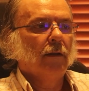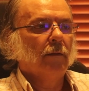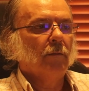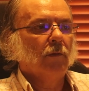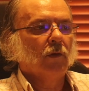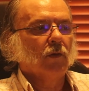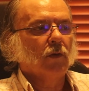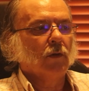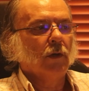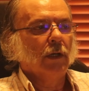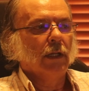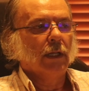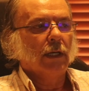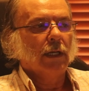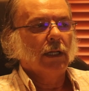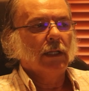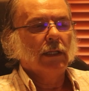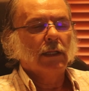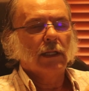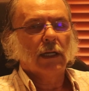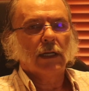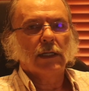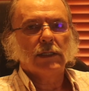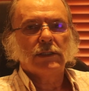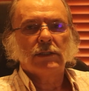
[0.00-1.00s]
I'm not going to
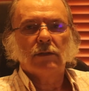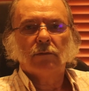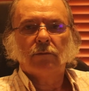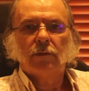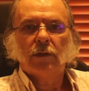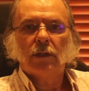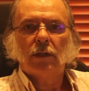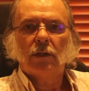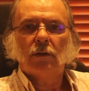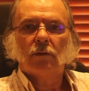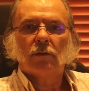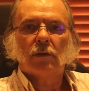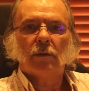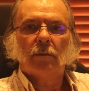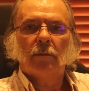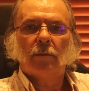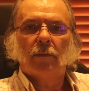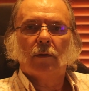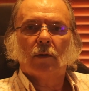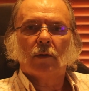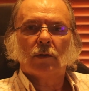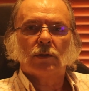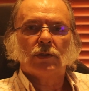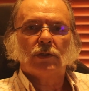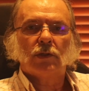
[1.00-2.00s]
read the rest of it. You can
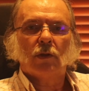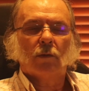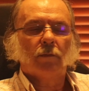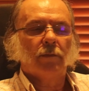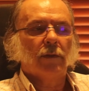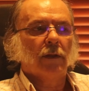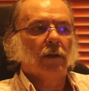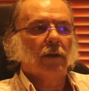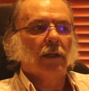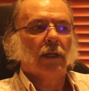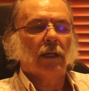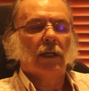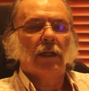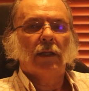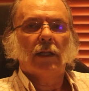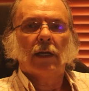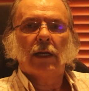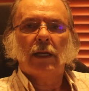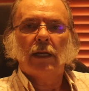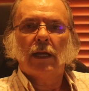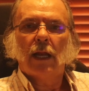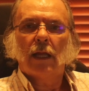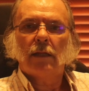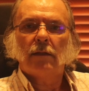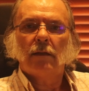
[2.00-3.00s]
block, stop the thing and
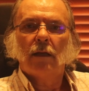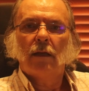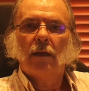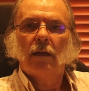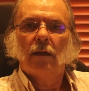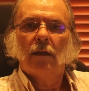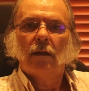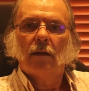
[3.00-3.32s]
read it.